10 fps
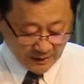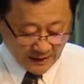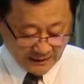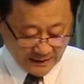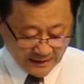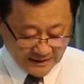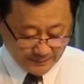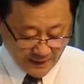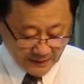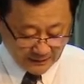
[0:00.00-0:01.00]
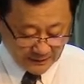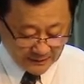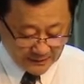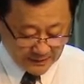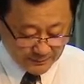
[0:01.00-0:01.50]
and expand the
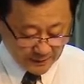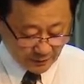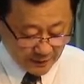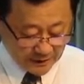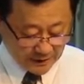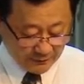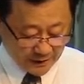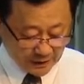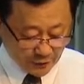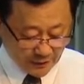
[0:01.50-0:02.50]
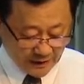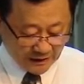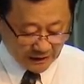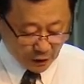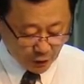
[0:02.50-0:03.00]
assessment criteria to
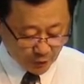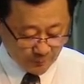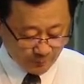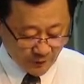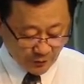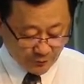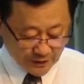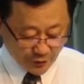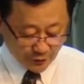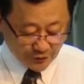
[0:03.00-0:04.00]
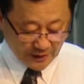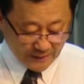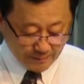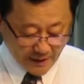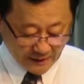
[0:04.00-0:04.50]
include research
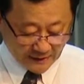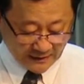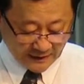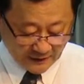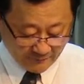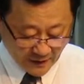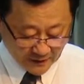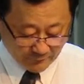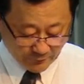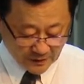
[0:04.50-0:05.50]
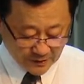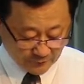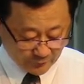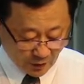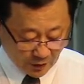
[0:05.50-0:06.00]
impact and effectiveness
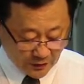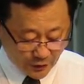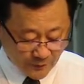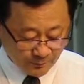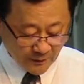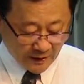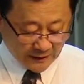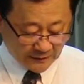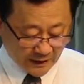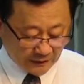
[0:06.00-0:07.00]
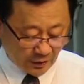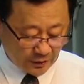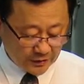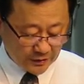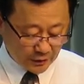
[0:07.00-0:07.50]
of knowledge and
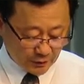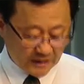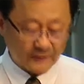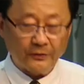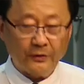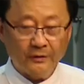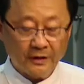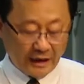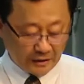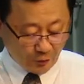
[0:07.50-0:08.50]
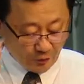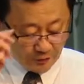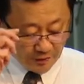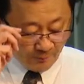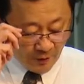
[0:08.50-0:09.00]
technology transfer, end
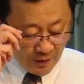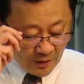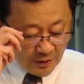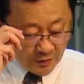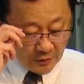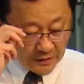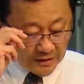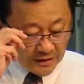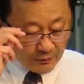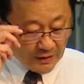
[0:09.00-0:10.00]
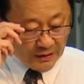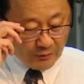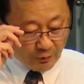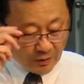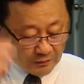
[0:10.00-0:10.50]
quote. So this is really
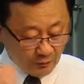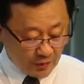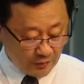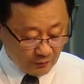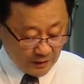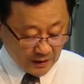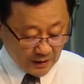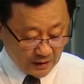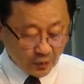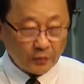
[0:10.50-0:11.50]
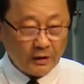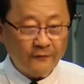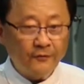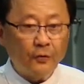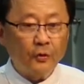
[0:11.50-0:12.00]
what we are looking
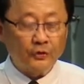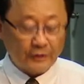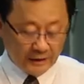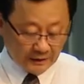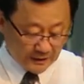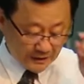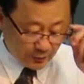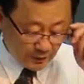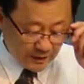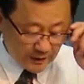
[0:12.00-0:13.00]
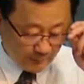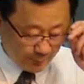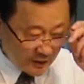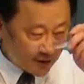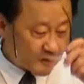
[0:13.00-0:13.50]
for today. That is,
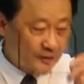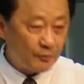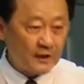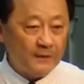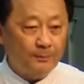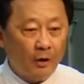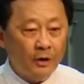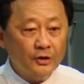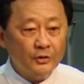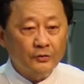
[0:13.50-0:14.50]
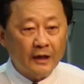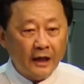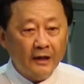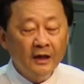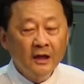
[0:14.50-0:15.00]
this is a response to that